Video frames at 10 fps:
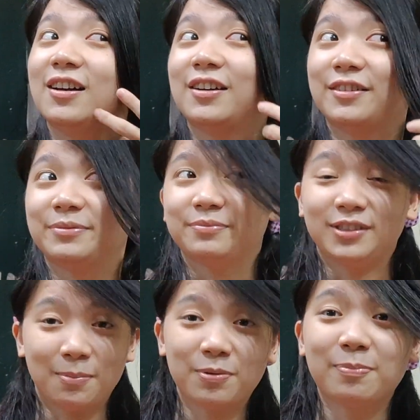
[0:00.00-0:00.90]
Um,
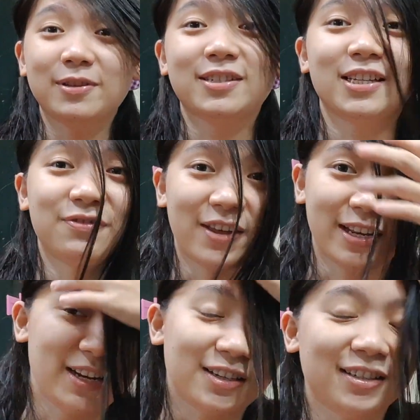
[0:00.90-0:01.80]
some people say it's
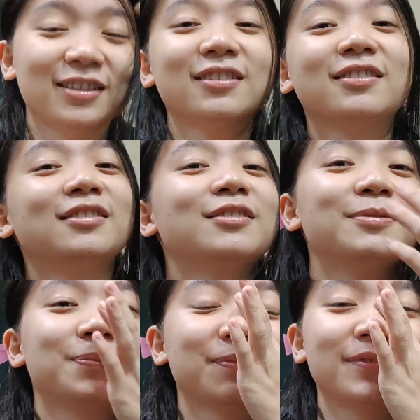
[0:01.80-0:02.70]
very lucky
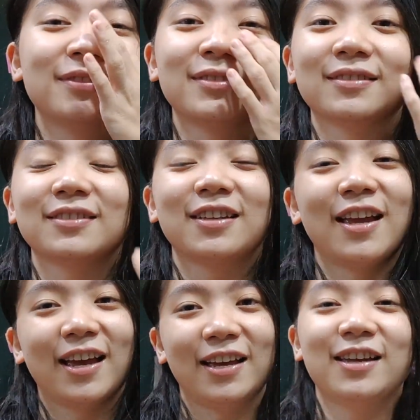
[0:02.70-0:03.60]

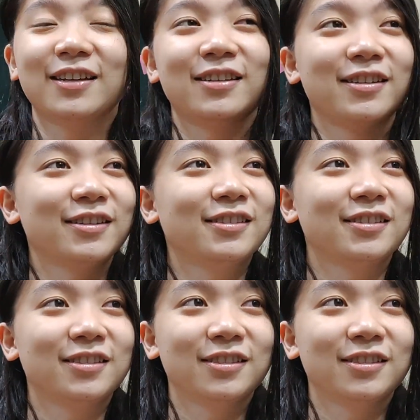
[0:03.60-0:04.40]
and uh,